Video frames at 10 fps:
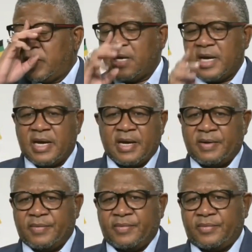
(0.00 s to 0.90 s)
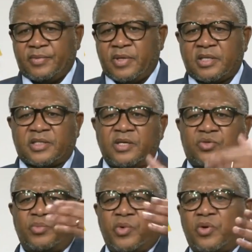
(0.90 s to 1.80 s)
Let's say
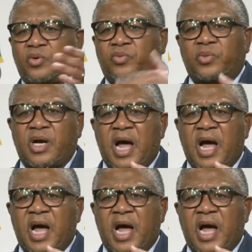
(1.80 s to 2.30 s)
tomorrow